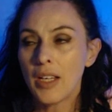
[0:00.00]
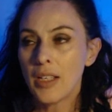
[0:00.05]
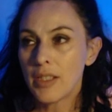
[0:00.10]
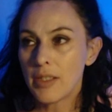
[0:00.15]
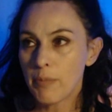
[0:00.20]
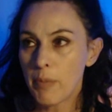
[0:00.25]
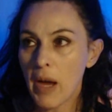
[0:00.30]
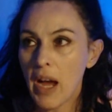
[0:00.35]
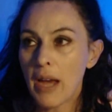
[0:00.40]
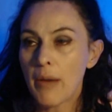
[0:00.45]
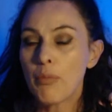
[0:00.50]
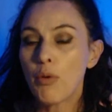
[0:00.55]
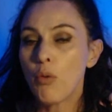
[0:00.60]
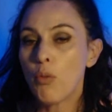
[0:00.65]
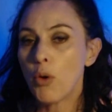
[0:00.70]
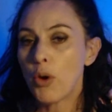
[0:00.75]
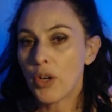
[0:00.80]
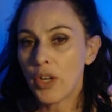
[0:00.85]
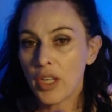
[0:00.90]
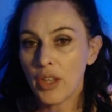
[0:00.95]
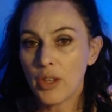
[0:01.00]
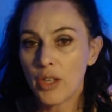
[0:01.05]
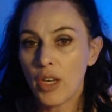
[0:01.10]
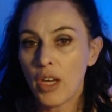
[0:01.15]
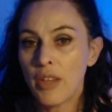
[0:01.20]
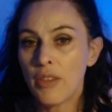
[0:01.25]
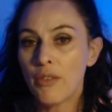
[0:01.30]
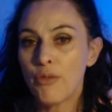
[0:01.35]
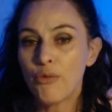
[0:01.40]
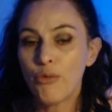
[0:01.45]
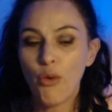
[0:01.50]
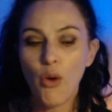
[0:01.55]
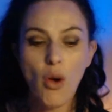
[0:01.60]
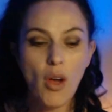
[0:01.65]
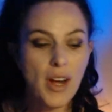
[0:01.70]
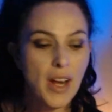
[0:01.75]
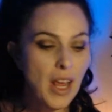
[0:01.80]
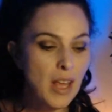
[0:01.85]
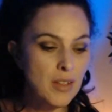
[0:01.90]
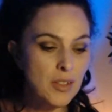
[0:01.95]
it's paperwork and the
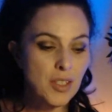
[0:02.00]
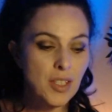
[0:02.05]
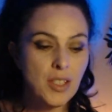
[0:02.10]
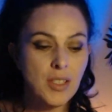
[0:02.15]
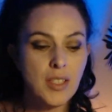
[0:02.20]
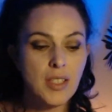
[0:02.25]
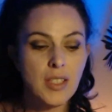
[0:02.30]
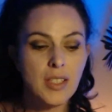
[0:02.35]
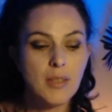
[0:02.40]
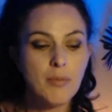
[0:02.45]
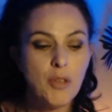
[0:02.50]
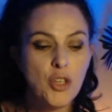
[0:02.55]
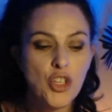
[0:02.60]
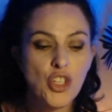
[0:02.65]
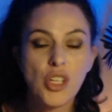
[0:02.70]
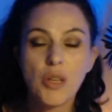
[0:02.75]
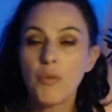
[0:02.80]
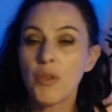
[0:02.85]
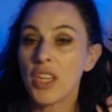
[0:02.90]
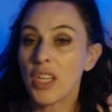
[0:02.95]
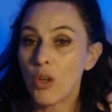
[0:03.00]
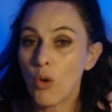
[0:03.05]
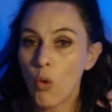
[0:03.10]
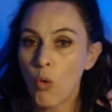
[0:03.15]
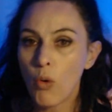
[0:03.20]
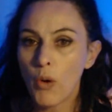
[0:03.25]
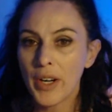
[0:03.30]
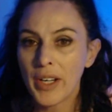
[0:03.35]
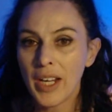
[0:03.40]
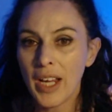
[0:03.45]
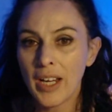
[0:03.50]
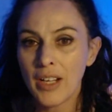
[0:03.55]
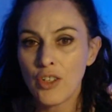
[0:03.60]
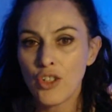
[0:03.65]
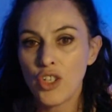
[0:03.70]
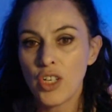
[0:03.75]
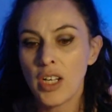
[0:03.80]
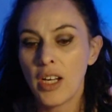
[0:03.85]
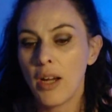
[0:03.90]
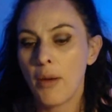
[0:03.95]
finances, especially with the coin
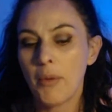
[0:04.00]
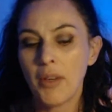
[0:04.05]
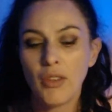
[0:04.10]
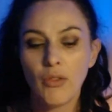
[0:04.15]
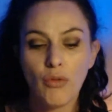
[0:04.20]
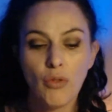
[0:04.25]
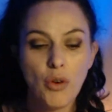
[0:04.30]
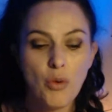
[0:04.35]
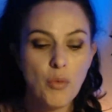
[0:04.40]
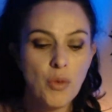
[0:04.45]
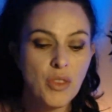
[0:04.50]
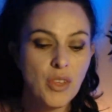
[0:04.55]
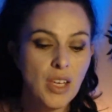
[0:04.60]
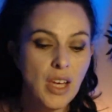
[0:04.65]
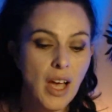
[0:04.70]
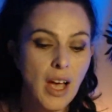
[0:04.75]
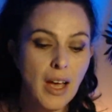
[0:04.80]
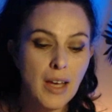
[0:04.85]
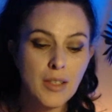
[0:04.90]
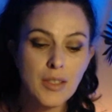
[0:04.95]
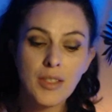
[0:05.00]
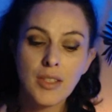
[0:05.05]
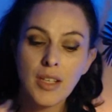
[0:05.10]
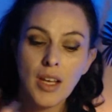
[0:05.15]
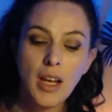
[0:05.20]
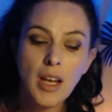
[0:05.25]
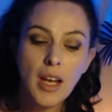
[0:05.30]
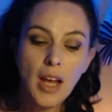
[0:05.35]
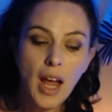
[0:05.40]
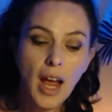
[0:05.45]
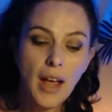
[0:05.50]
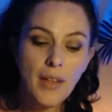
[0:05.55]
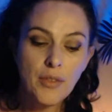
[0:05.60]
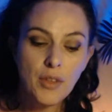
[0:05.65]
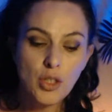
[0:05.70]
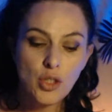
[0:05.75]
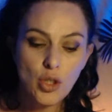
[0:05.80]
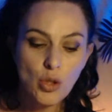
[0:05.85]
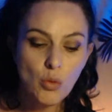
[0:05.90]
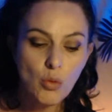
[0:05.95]
energy coming through with the Ace and
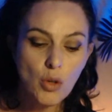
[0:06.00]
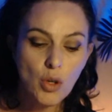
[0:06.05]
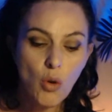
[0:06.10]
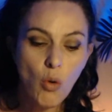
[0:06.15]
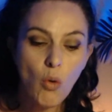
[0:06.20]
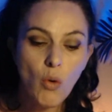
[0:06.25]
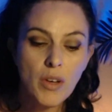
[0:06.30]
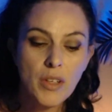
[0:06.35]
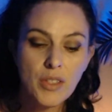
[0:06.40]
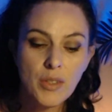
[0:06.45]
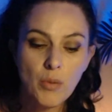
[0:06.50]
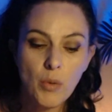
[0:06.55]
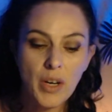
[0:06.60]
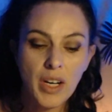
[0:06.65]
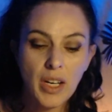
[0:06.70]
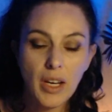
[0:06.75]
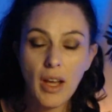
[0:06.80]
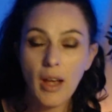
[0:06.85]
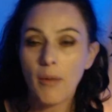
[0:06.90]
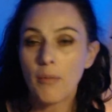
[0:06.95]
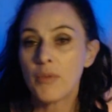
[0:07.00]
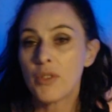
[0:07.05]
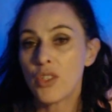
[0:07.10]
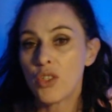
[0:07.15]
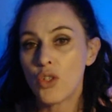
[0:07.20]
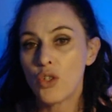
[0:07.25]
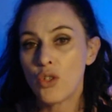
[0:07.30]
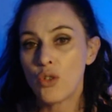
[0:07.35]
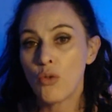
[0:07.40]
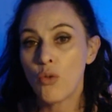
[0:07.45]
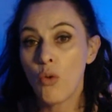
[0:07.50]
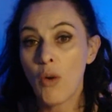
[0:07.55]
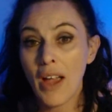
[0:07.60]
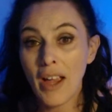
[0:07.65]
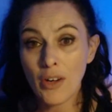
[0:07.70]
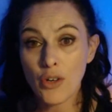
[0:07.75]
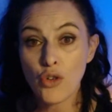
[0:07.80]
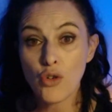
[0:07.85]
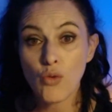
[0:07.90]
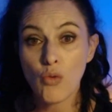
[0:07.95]
the Two of Coins when it comes to your
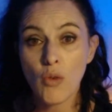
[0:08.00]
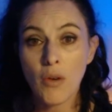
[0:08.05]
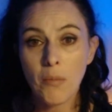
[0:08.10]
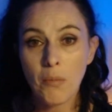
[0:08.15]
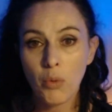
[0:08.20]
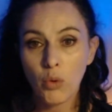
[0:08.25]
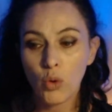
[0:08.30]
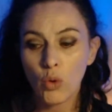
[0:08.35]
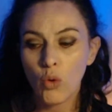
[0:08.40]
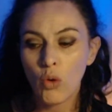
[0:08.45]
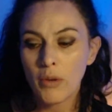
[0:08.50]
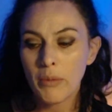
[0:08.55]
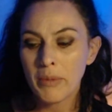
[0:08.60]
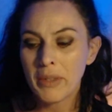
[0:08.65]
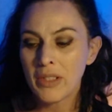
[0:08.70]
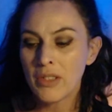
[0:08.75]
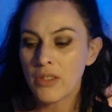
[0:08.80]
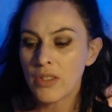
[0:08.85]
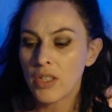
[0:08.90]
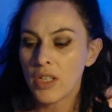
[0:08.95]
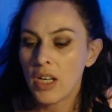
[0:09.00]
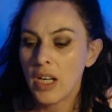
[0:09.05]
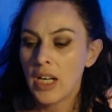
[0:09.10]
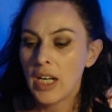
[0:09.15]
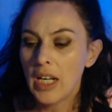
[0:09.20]
actual employment.